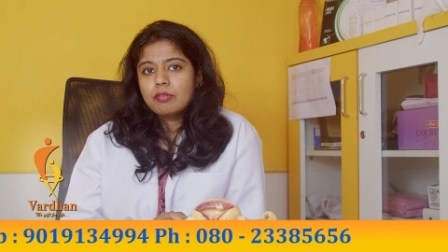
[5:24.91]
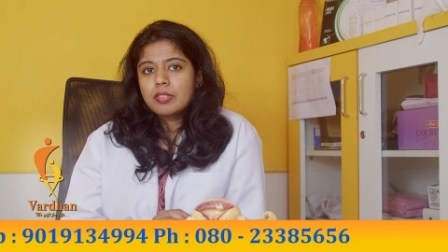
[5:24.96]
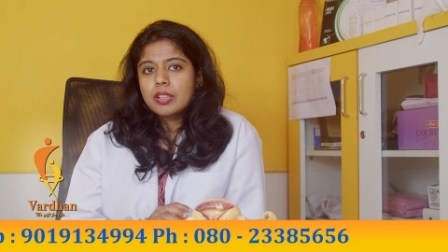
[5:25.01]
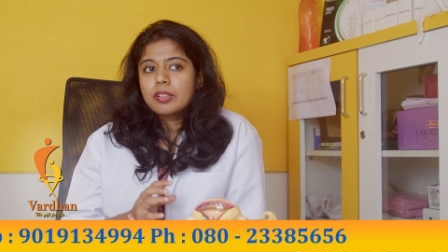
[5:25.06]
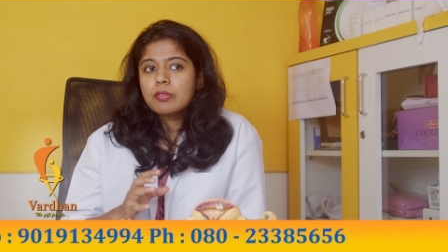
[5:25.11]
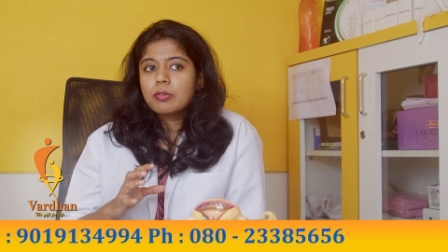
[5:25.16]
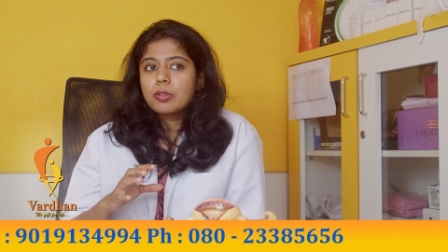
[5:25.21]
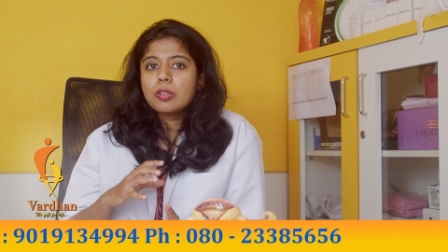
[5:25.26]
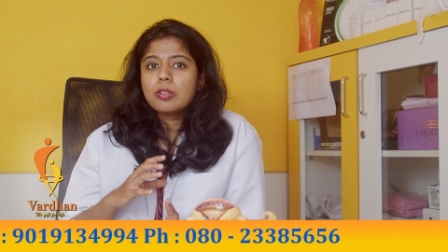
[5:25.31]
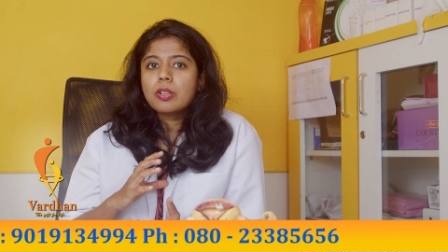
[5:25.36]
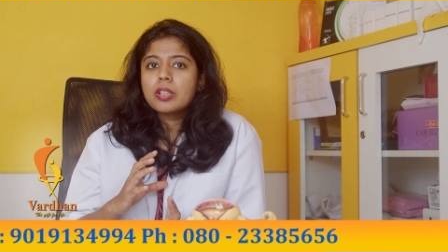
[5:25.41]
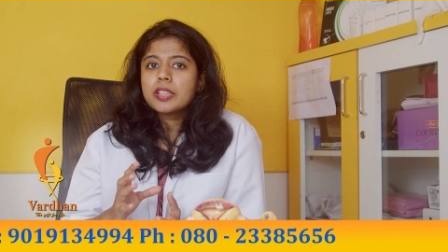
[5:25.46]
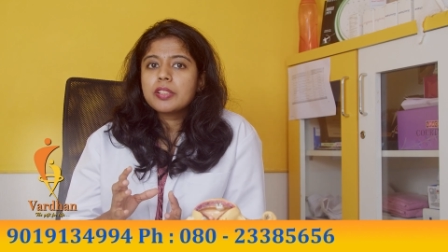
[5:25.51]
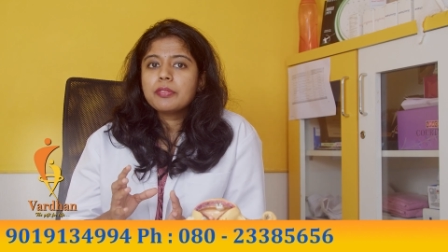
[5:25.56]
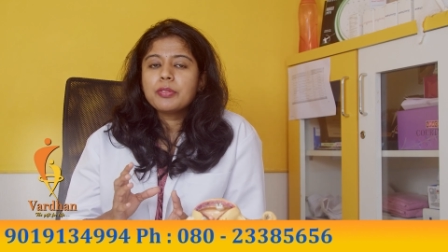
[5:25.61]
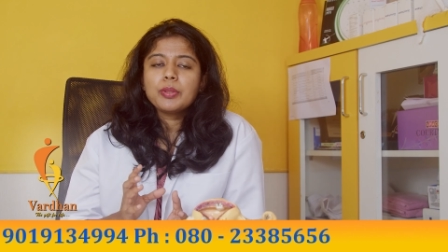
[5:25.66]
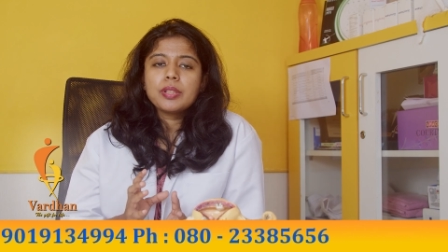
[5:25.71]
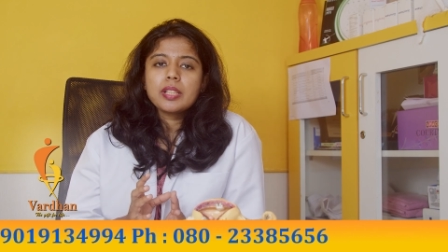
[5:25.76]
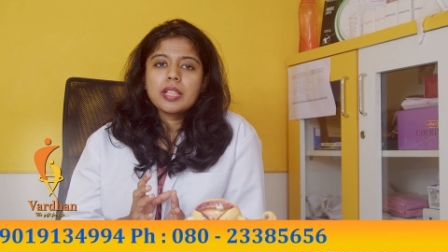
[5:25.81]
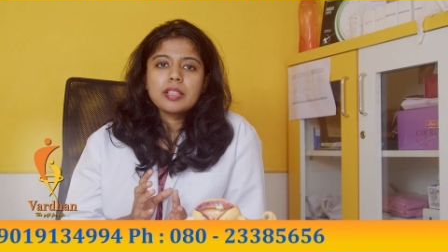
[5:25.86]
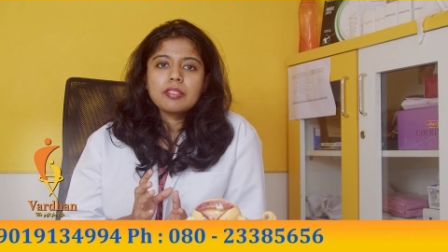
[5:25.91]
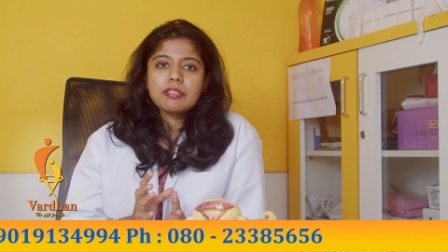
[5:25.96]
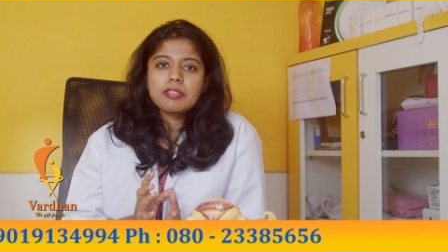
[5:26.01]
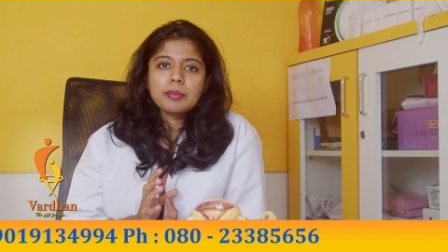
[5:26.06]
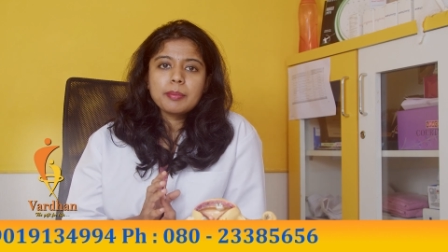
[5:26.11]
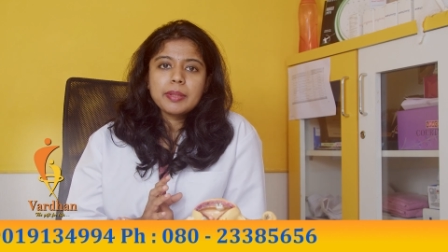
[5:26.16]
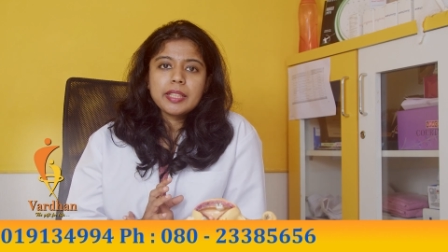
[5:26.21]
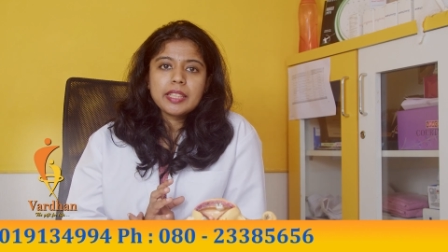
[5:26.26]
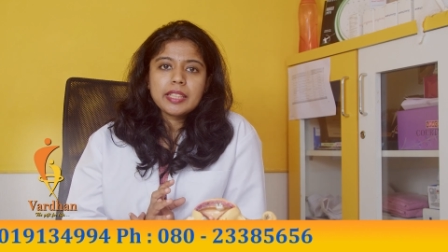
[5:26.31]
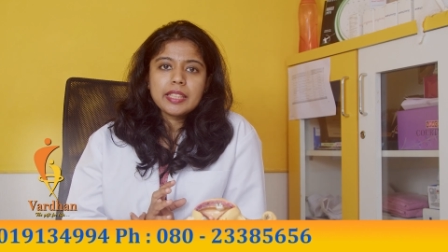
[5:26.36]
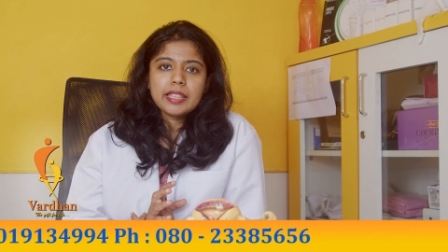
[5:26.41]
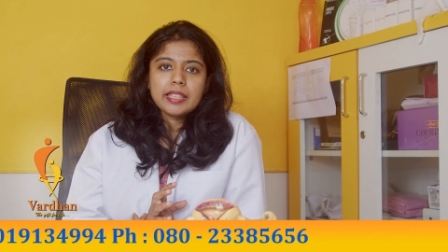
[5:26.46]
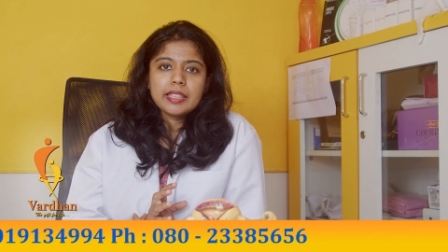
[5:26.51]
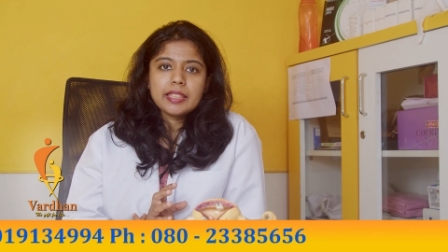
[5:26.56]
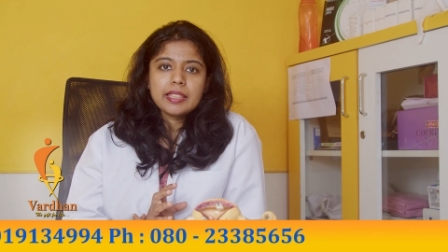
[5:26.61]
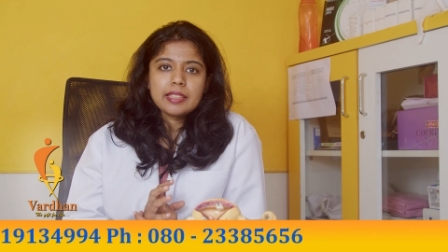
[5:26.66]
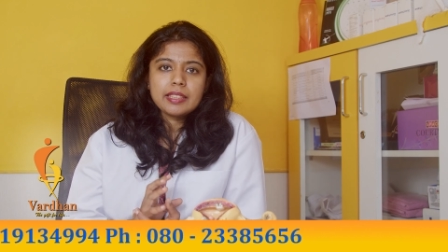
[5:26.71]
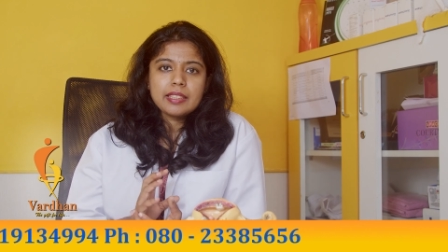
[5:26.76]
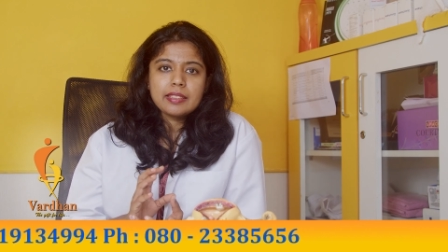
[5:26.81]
It would not give you a confirmatory idea.